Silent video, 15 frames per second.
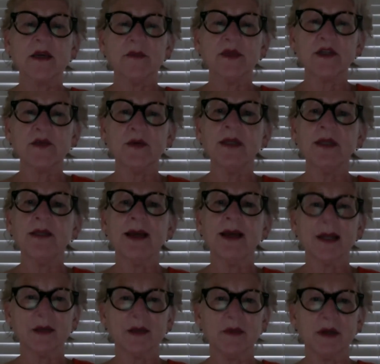between
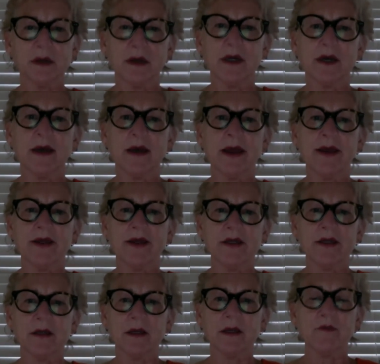Latin America and